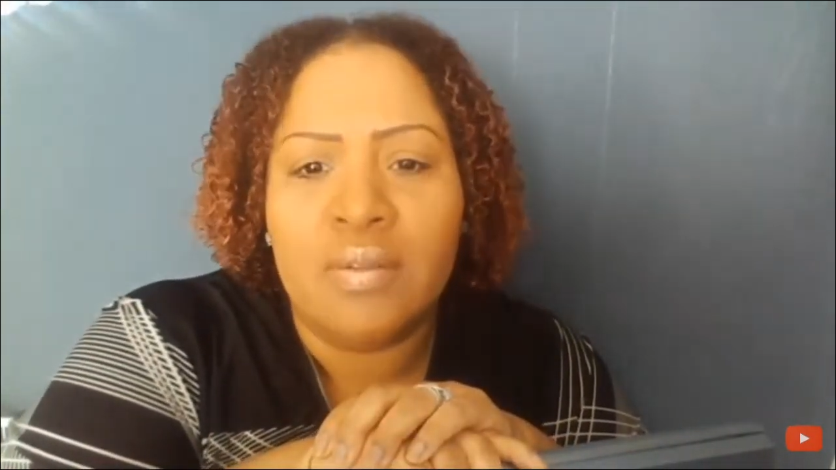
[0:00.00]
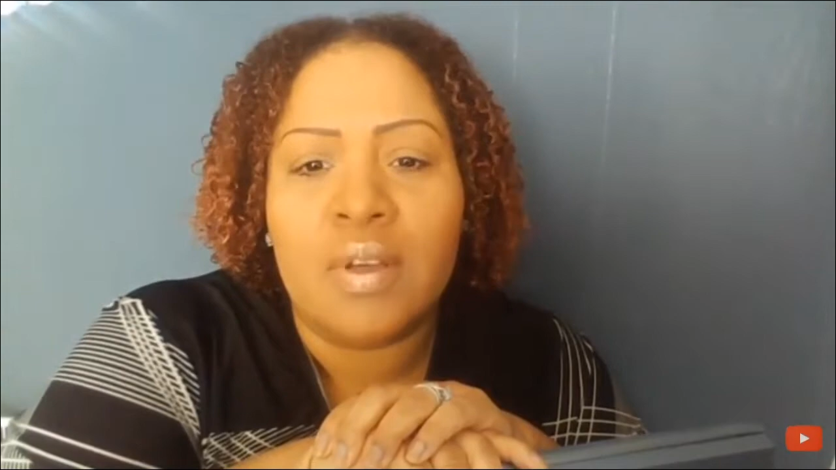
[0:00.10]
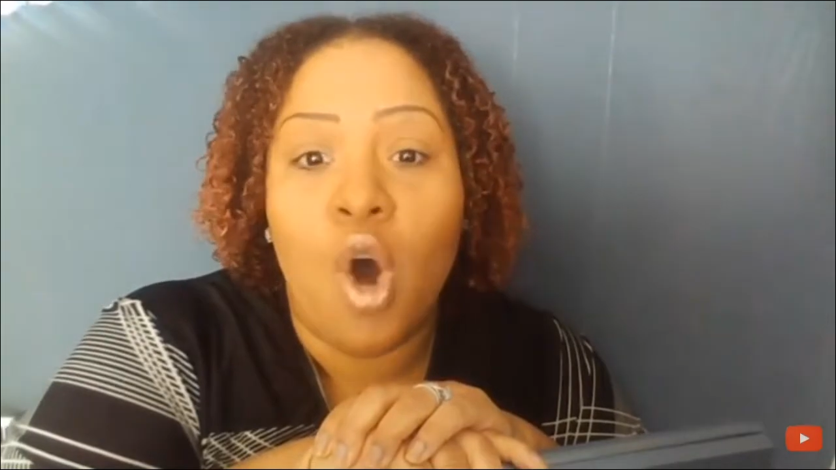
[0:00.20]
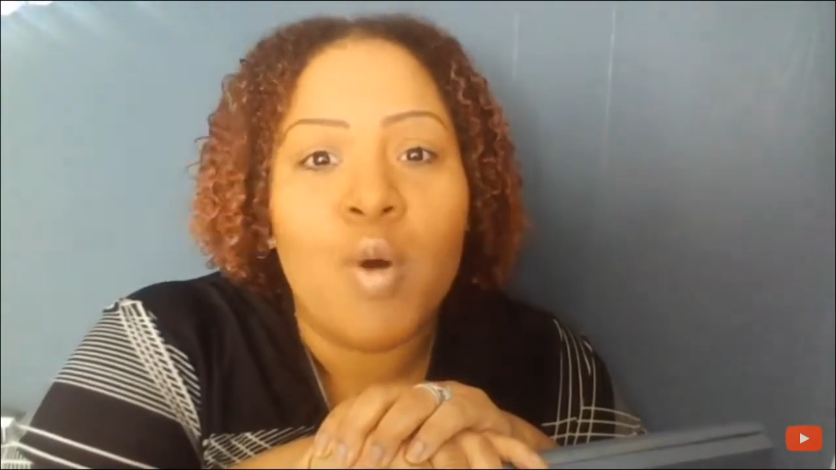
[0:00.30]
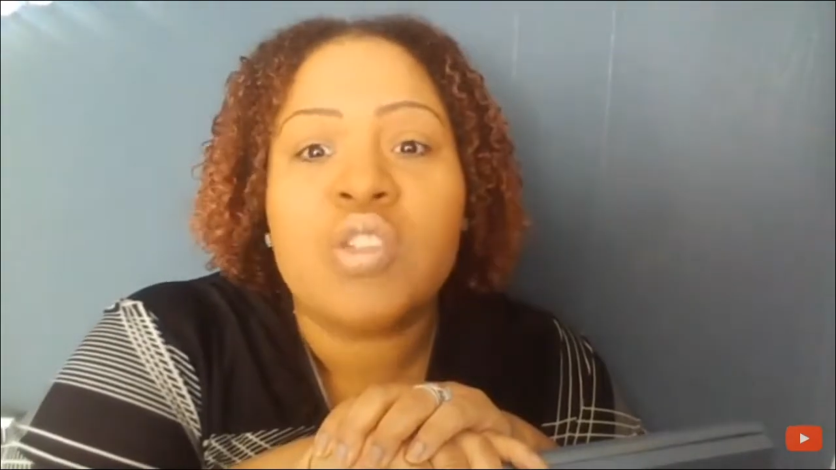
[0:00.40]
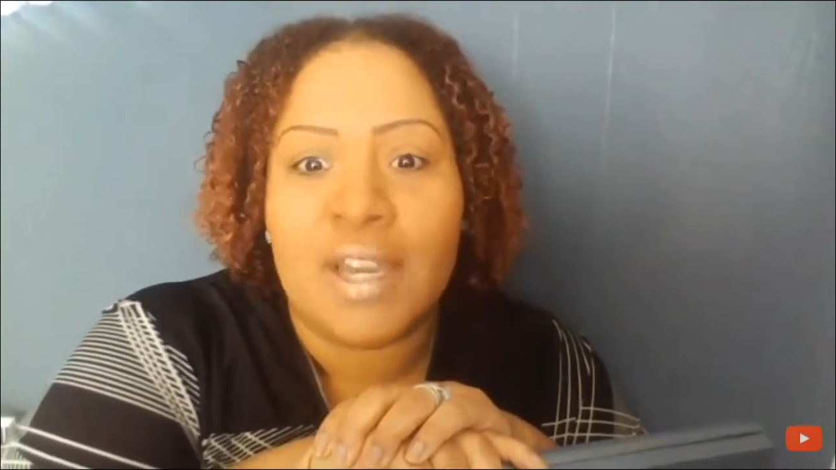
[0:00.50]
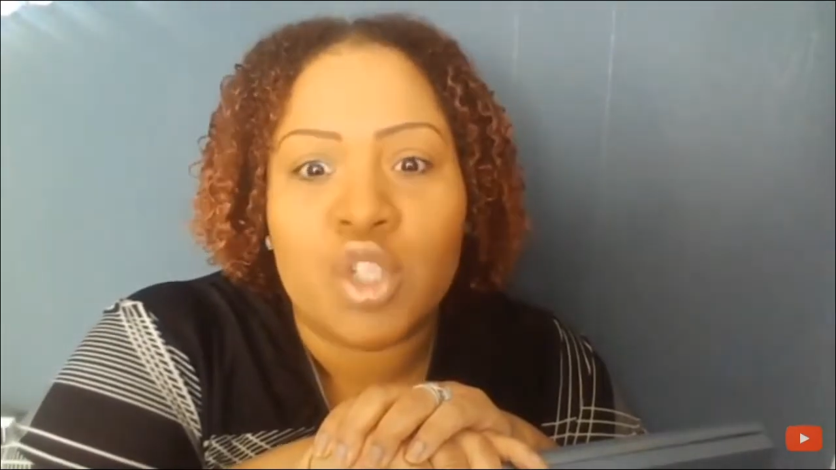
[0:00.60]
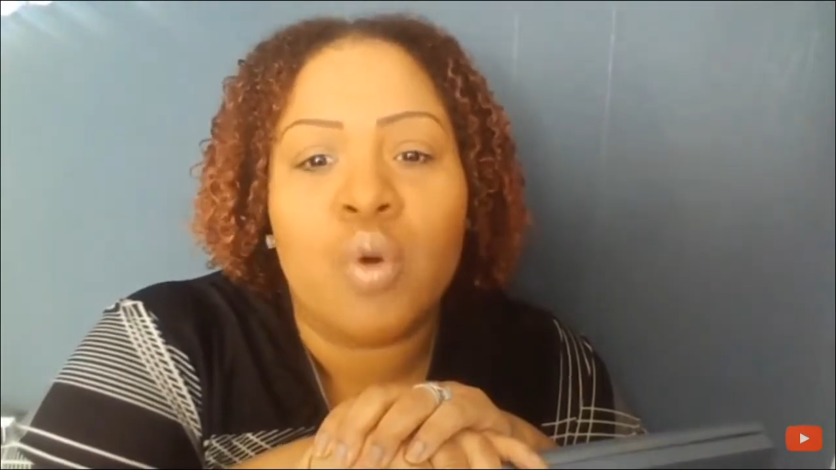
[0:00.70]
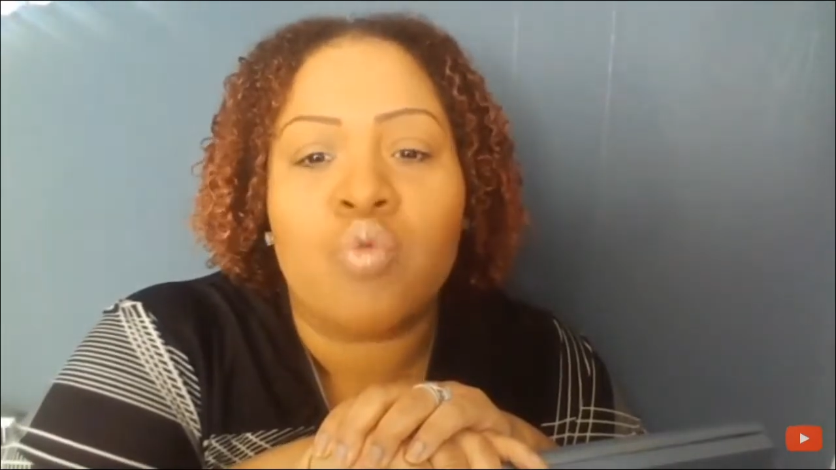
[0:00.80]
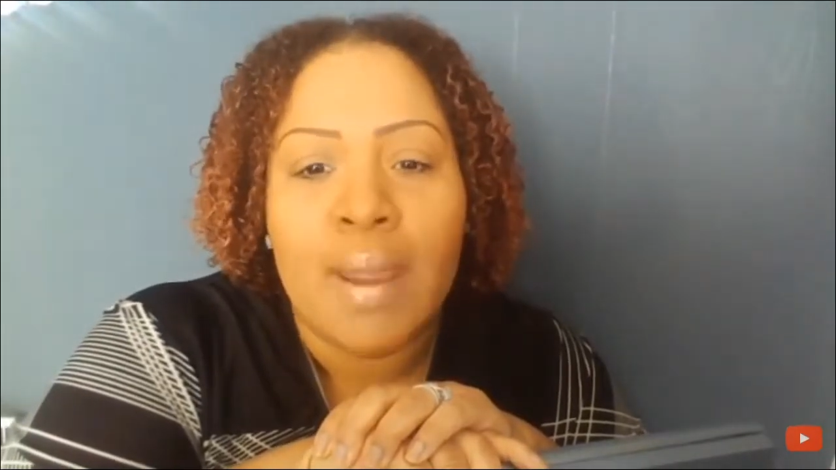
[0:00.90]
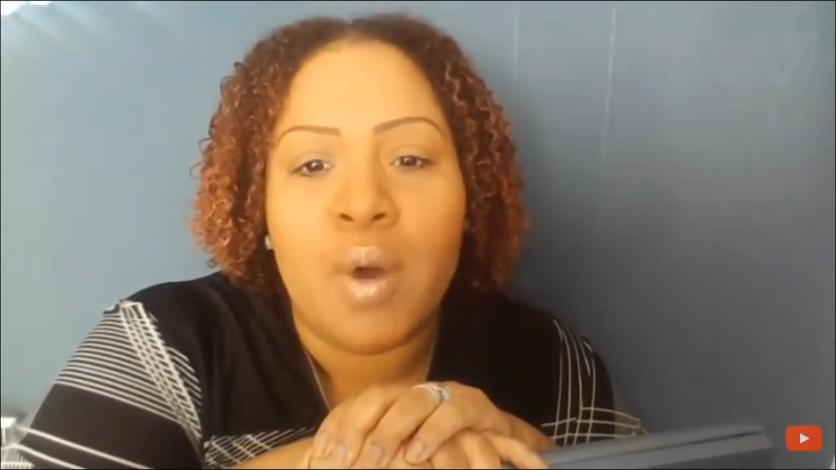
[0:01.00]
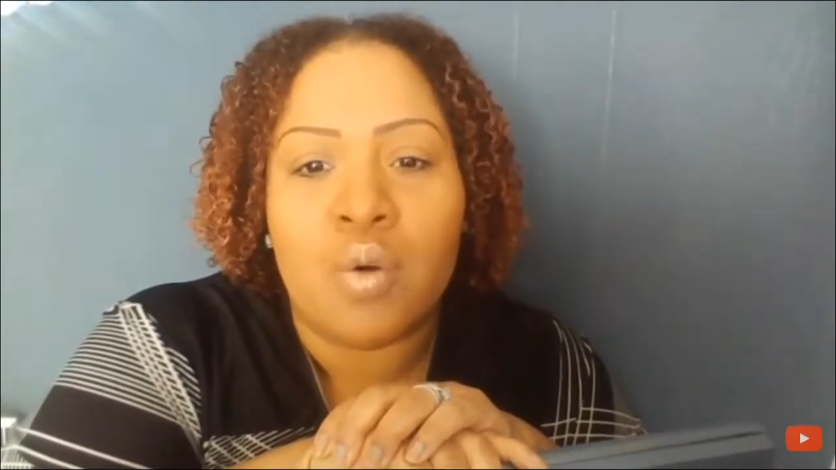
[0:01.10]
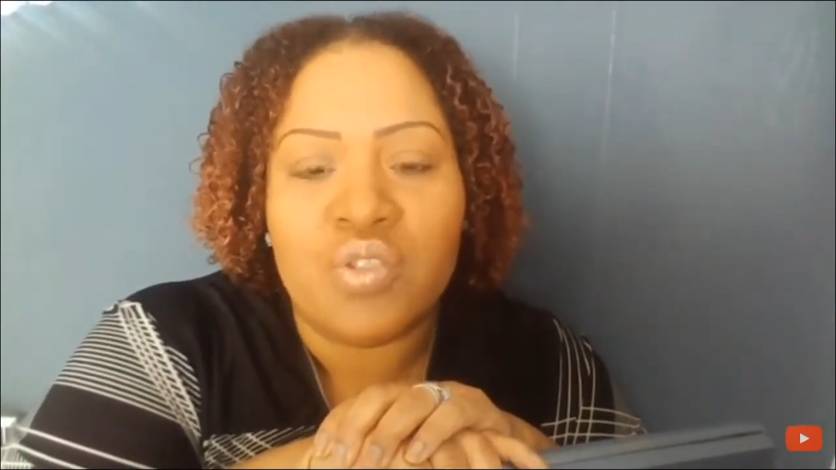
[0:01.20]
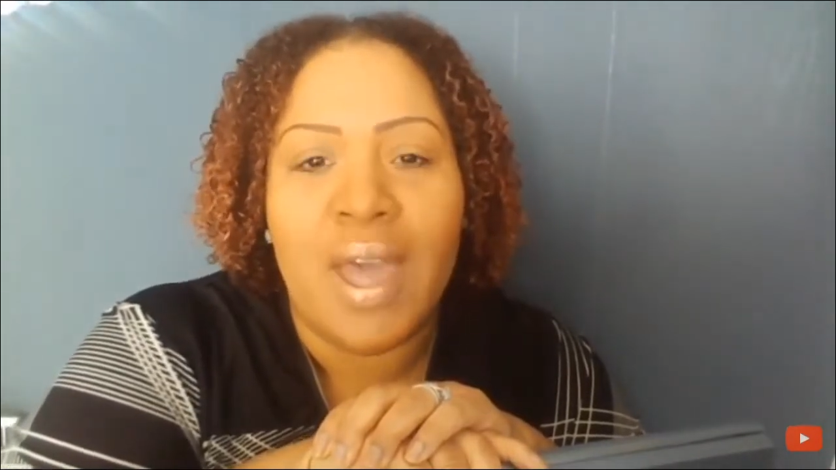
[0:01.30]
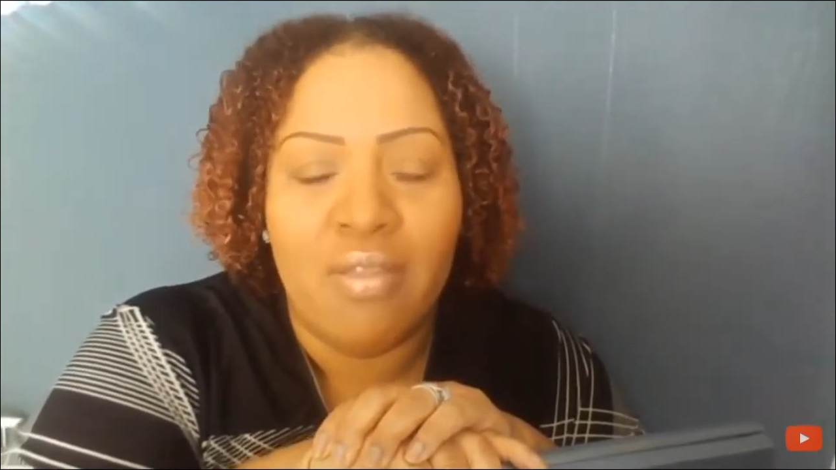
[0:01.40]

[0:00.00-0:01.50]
homosexual rainbows that